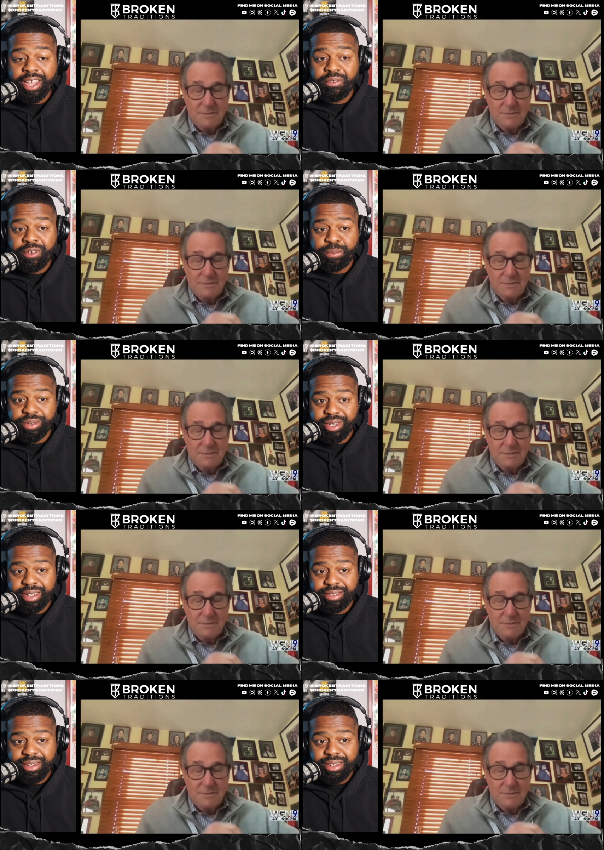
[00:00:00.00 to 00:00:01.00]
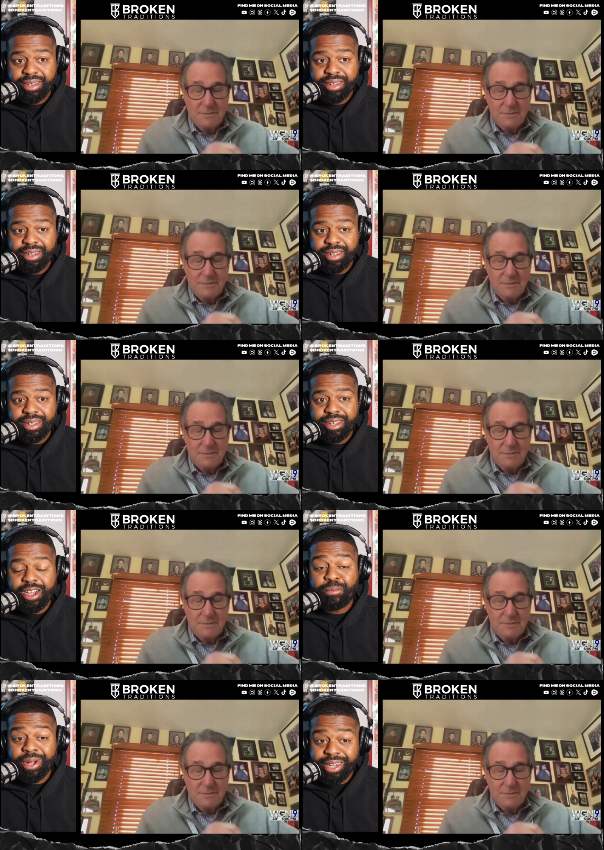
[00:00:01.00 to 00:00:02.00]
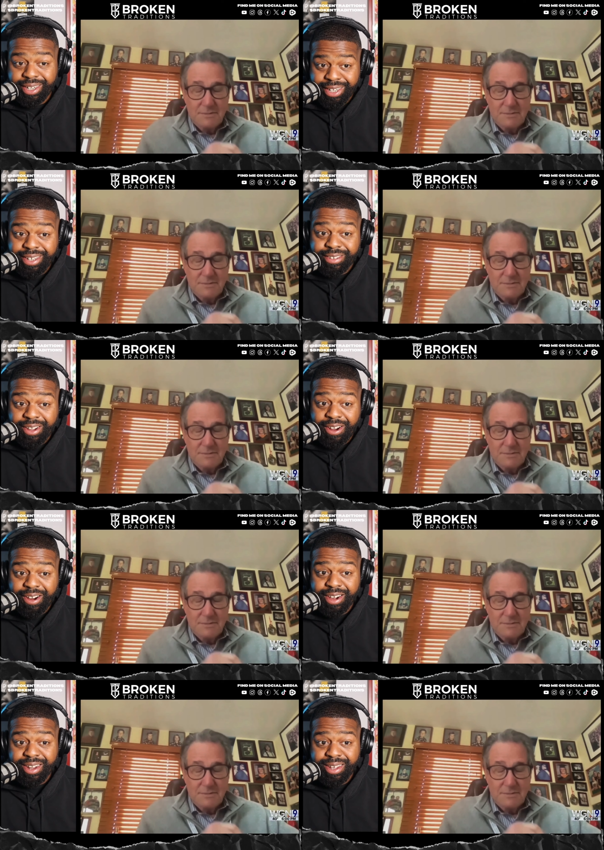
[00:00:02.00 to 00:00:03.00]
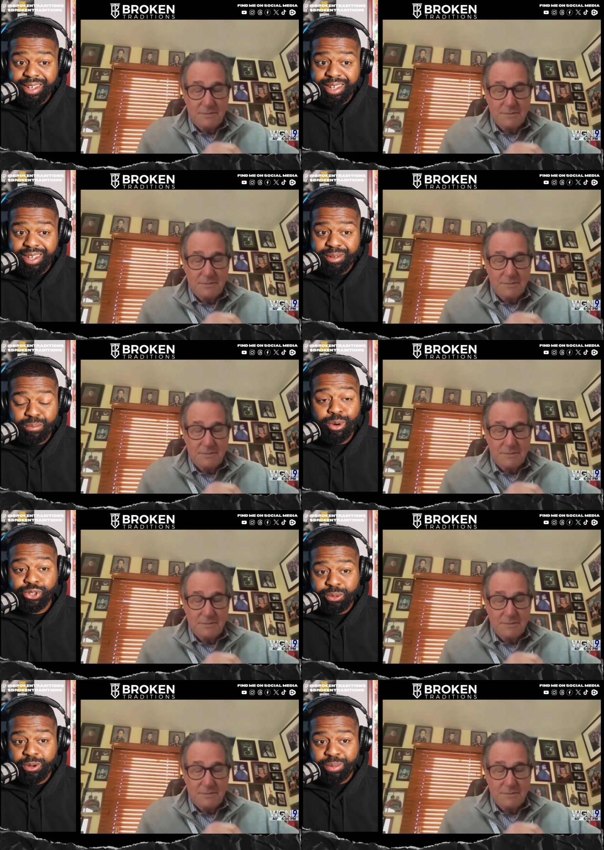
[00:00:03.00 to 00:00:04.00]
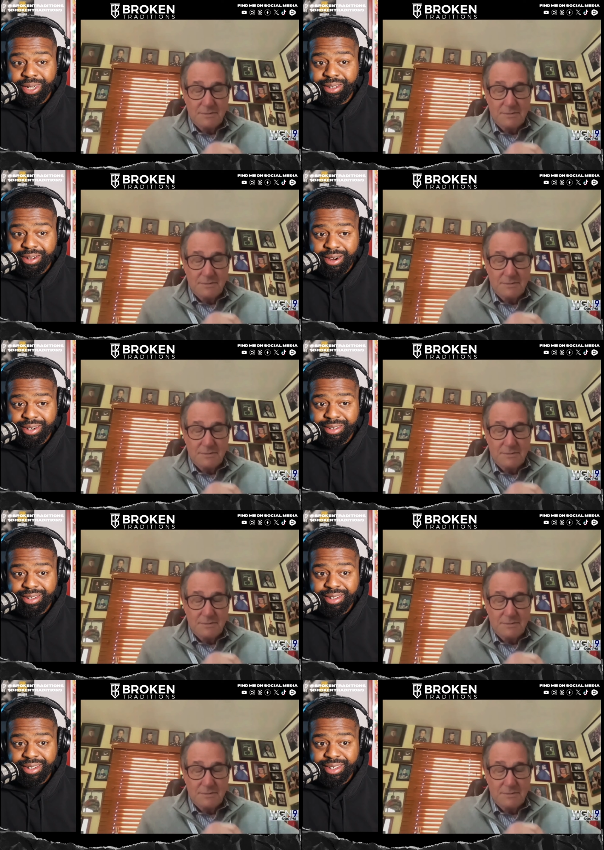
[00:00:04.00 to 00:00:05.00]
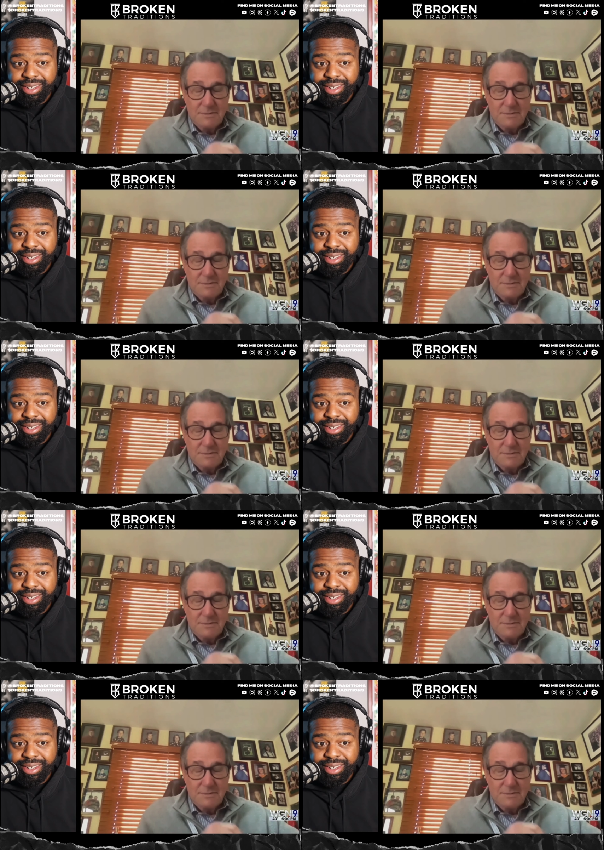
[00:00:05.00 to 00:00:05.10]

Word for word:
Speaker 1: getting repossessed. A police car? Multiple police cars?